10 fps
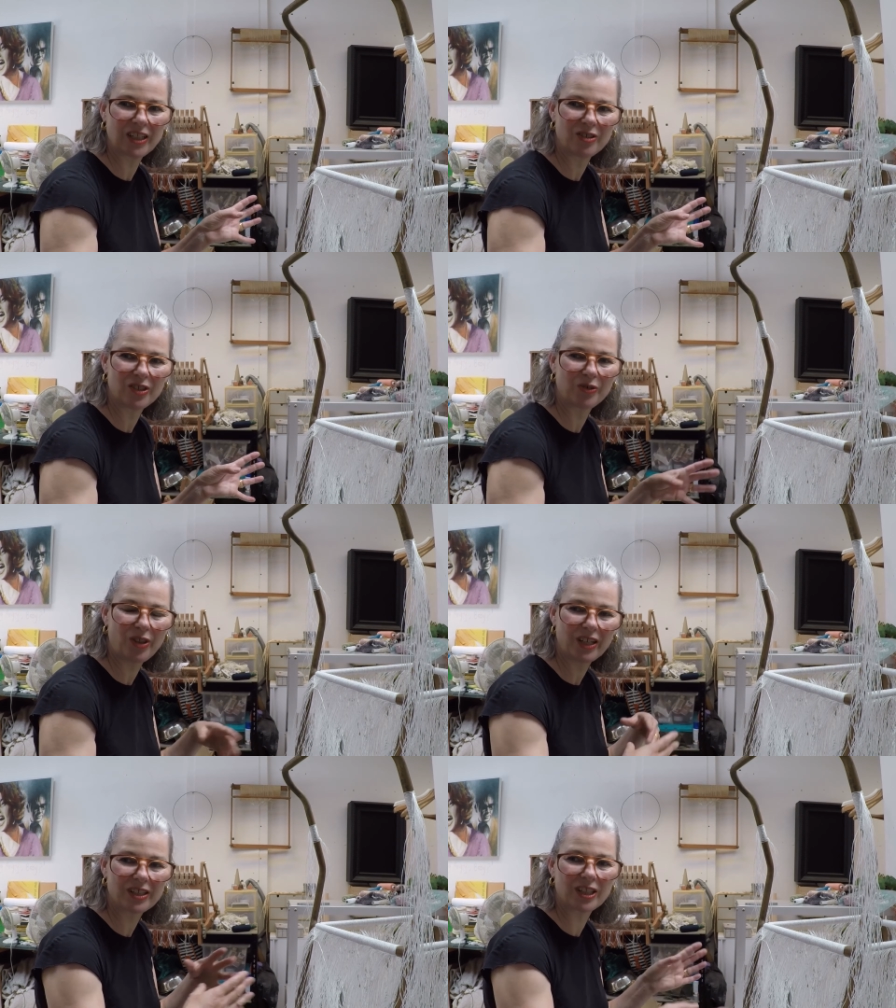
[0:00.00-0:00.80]
sort of
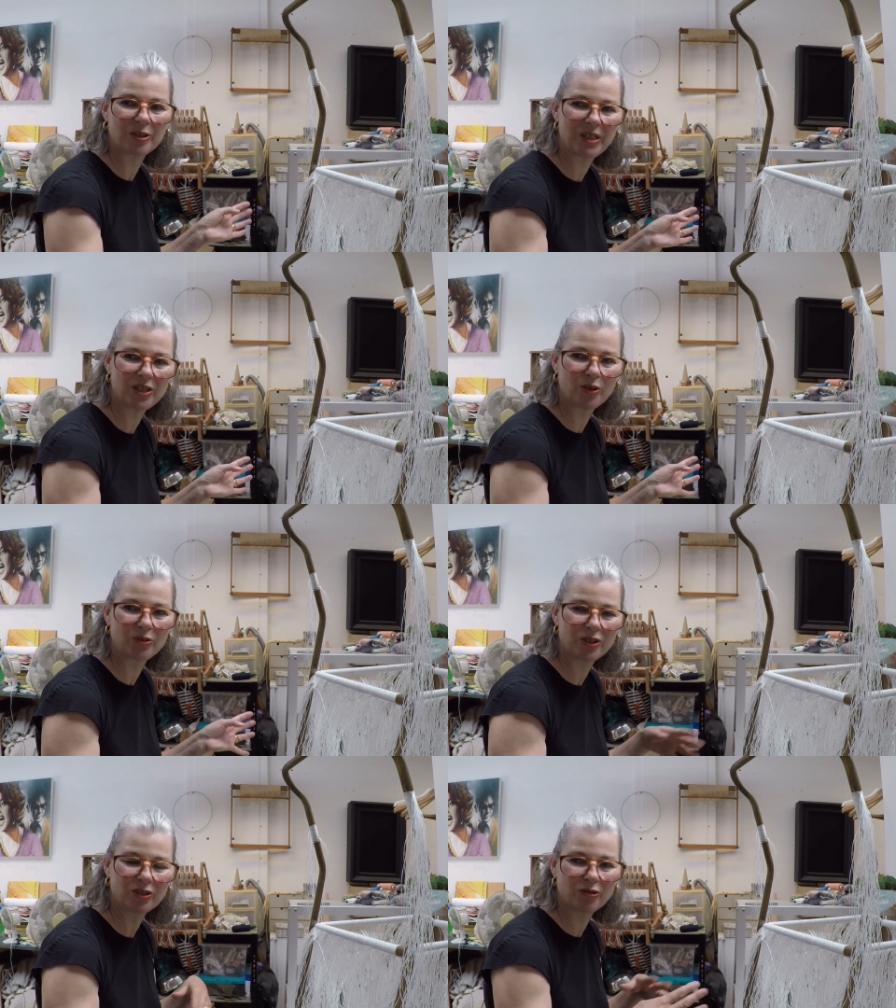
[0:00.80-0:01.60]
things that could be
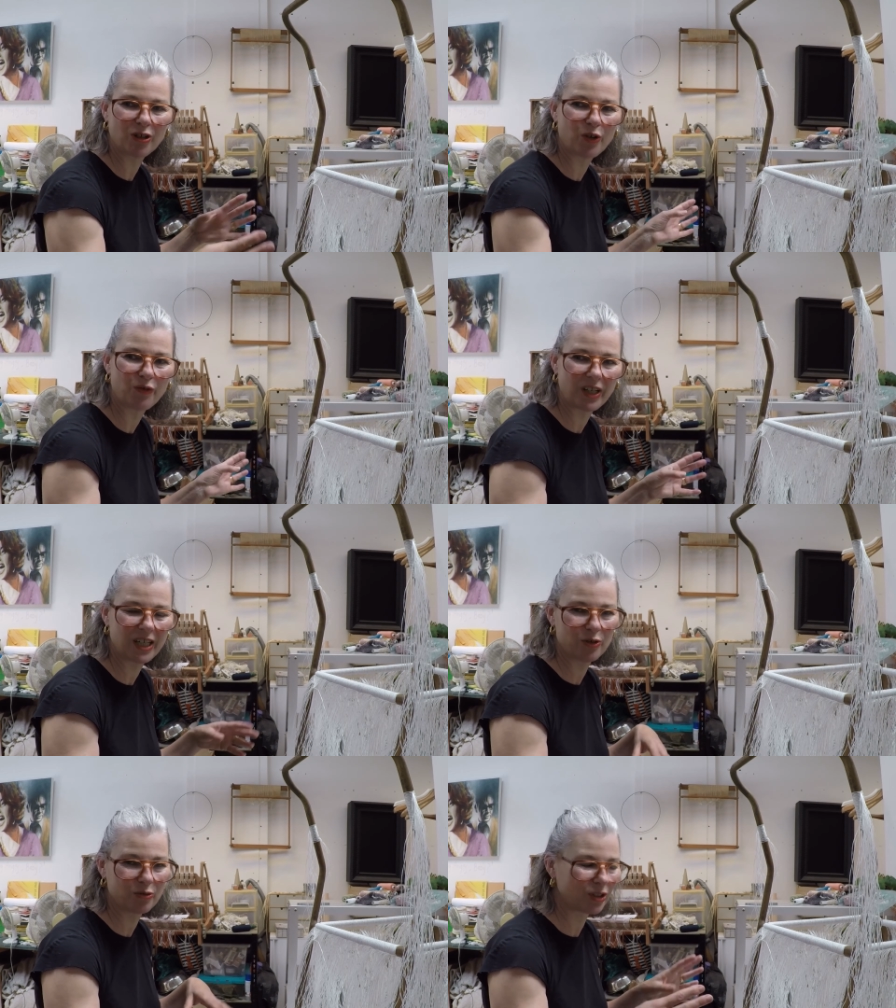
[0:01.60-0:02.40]
sold at craft
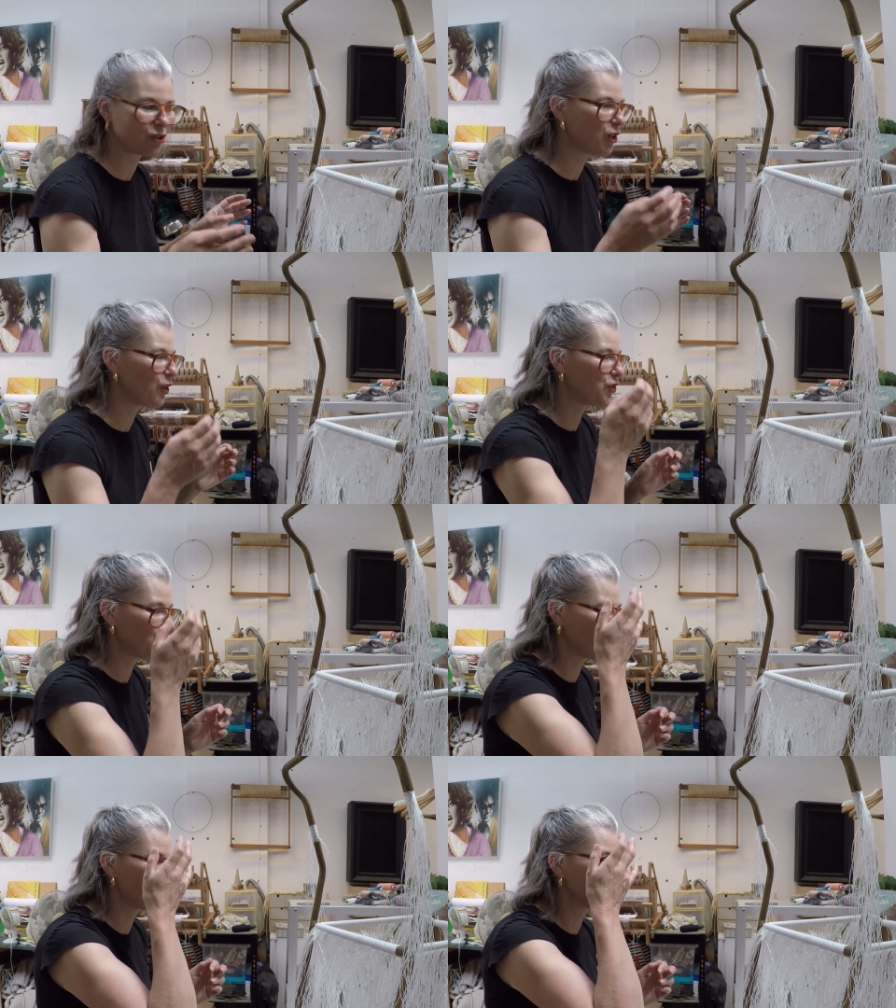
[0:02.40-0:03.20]
fairs or in craft
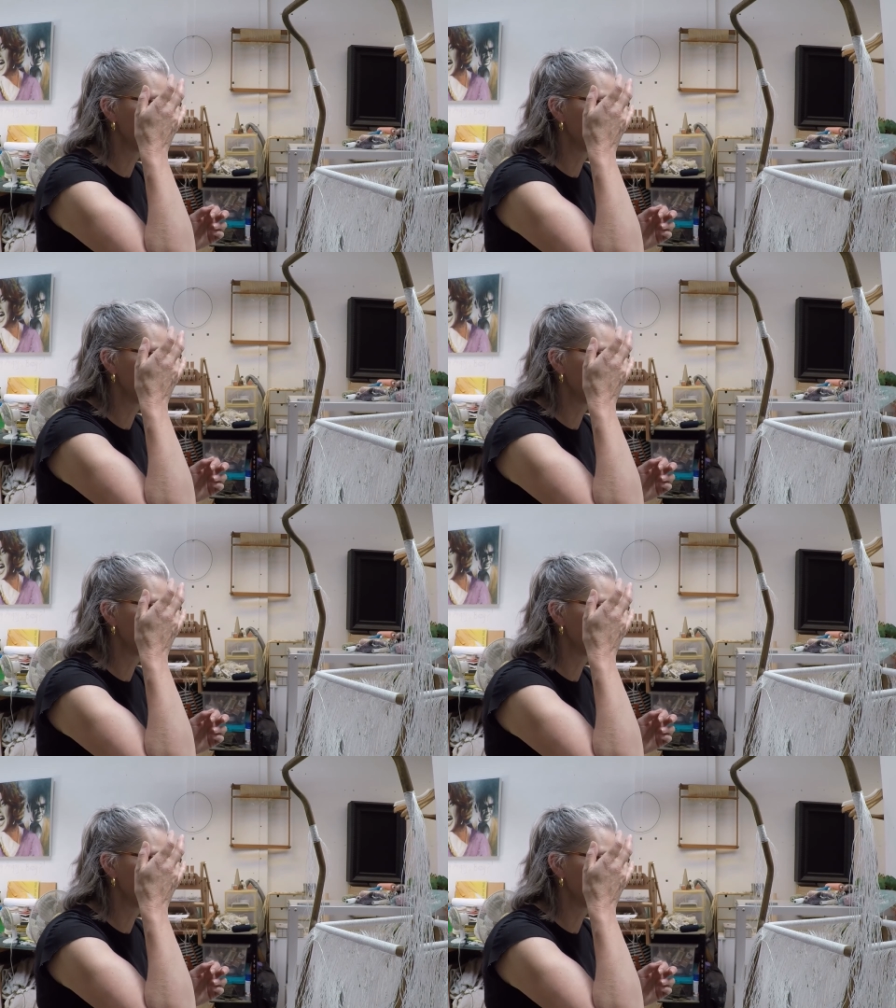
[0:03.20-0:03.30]
shops.